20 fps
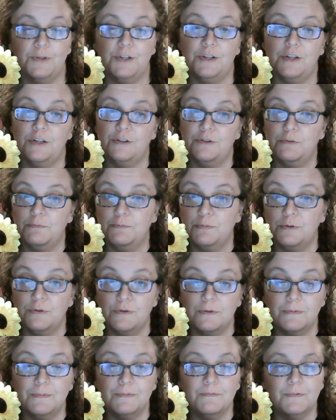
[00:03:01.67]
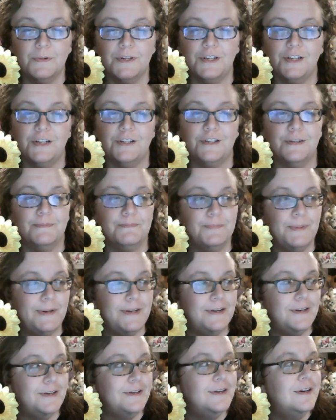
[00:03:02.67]
we need to poop, we need to
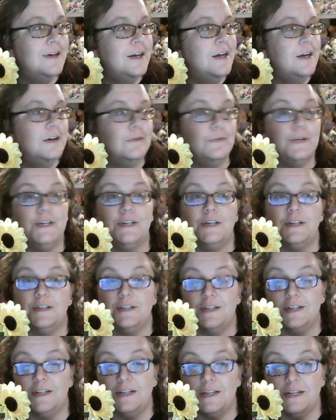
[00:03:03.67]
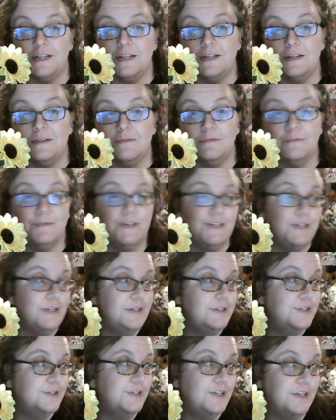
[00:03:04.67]
pee, we need to eat, we
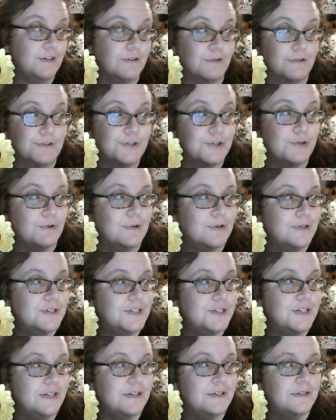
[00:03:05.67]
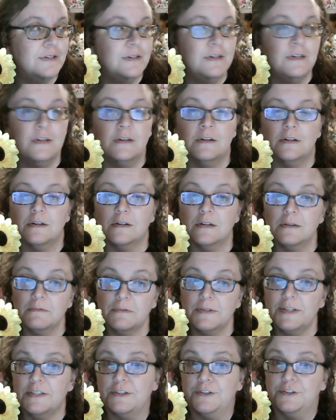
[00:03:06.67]
need to get our chores done. Aren't
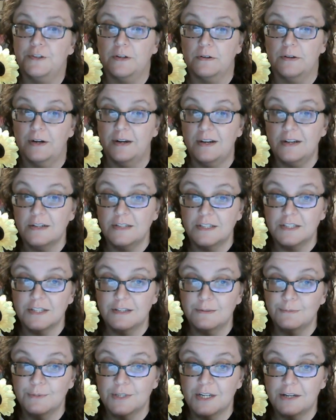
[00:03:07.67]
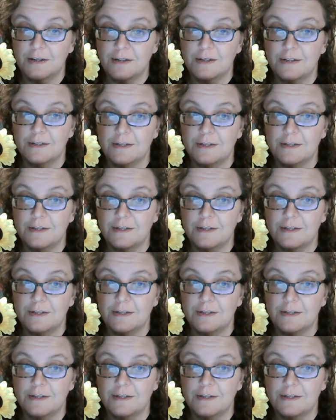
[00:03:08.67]
we a track sometimes?